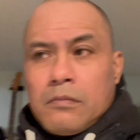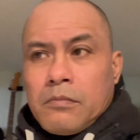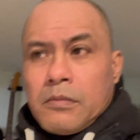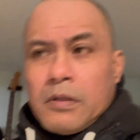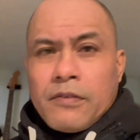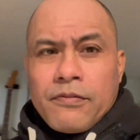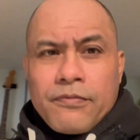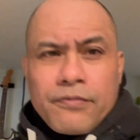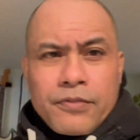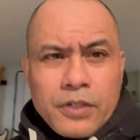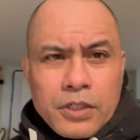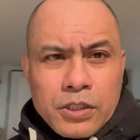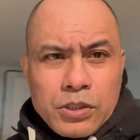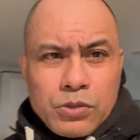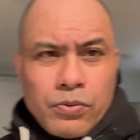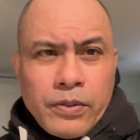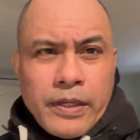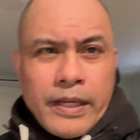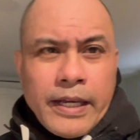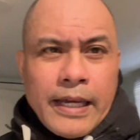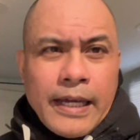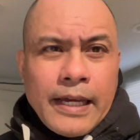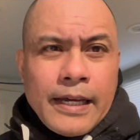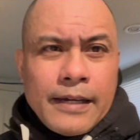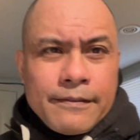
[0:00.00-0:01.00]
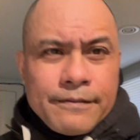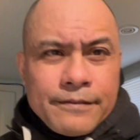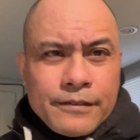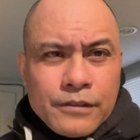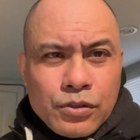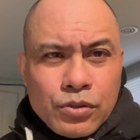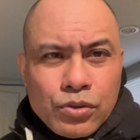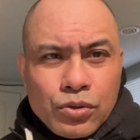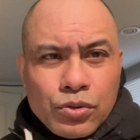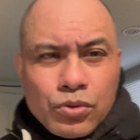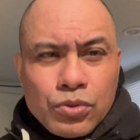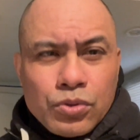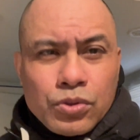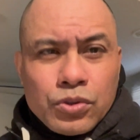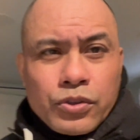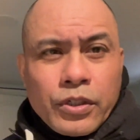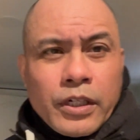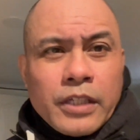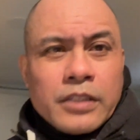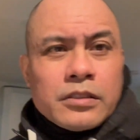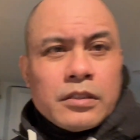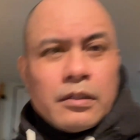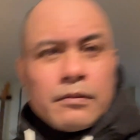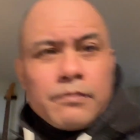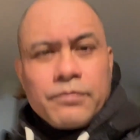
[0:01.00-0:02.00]
But first we have to
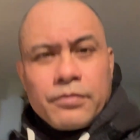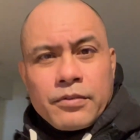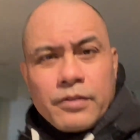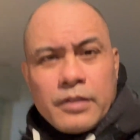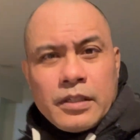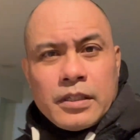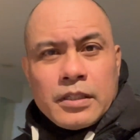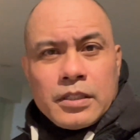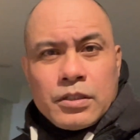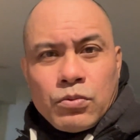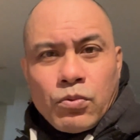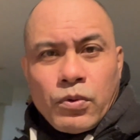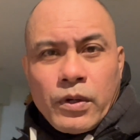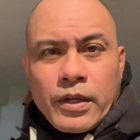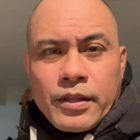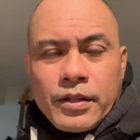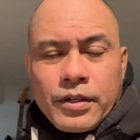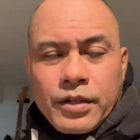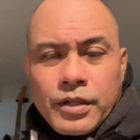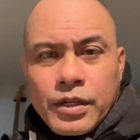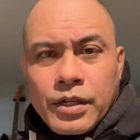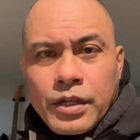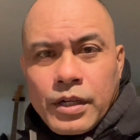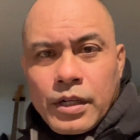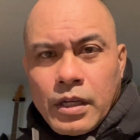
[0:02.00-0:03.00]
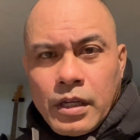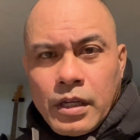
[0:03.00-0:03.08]
dress up for this weather.